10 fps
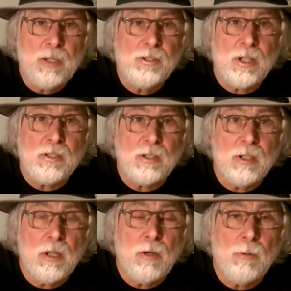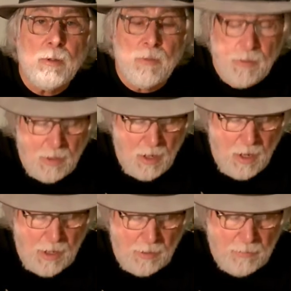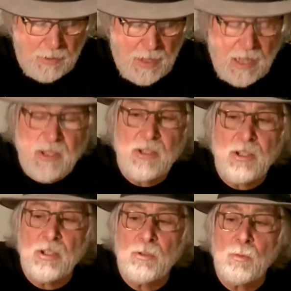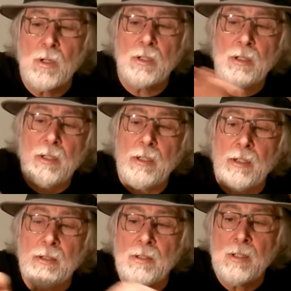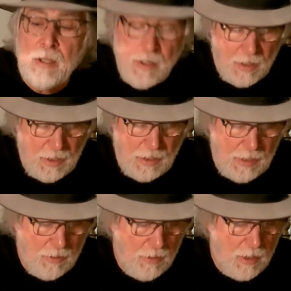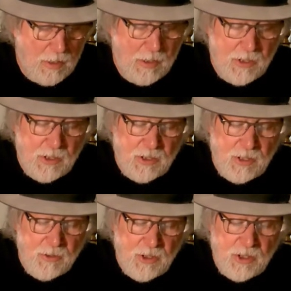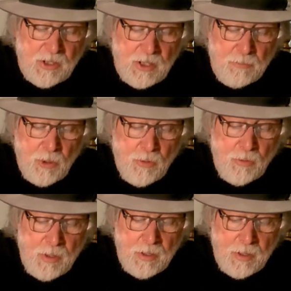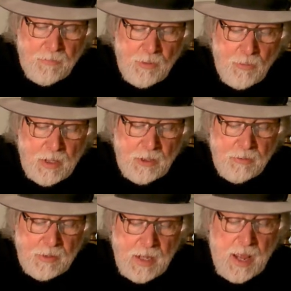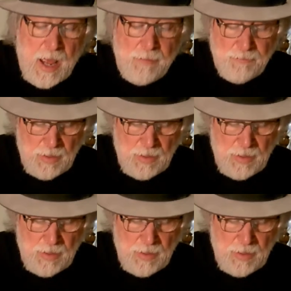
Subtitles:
adjusted lower or higher, but that's just what is in here on its synergistic mode, if you want to use that.